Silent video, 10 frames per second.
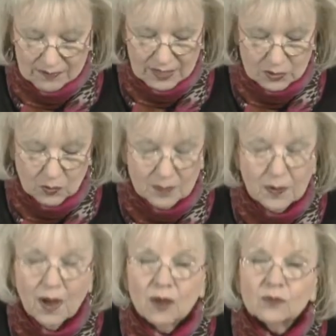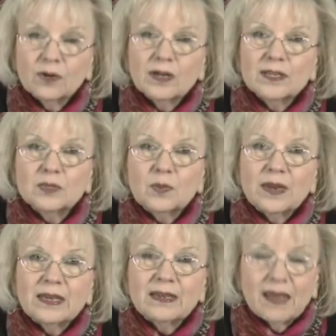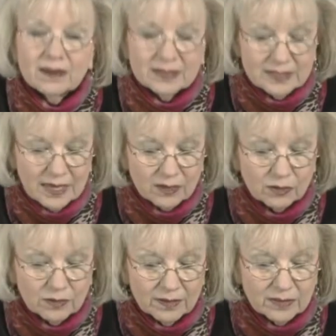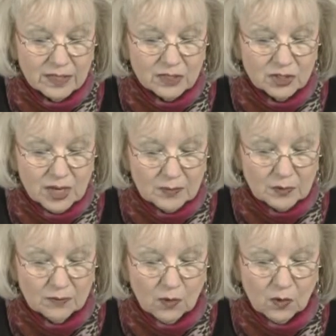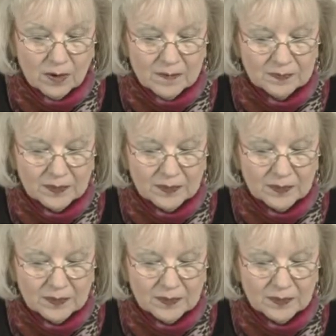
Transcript: And that's what Paul really is bringing out in 2nd Corinthians chapter 4.